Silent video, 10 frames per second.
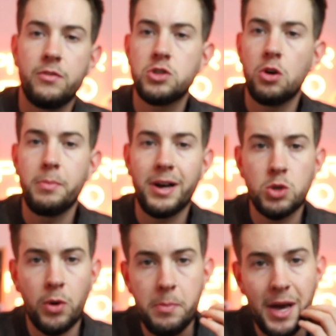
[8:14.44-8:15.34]
I've sold about
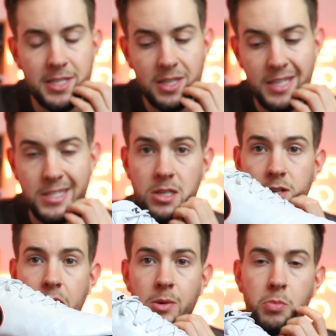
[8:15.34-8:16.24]
20 pairs of these
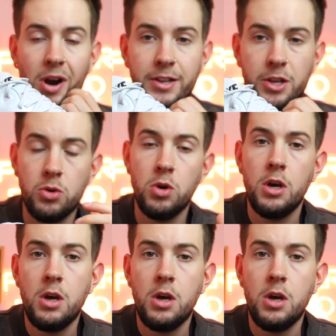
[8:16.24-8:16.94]
brand new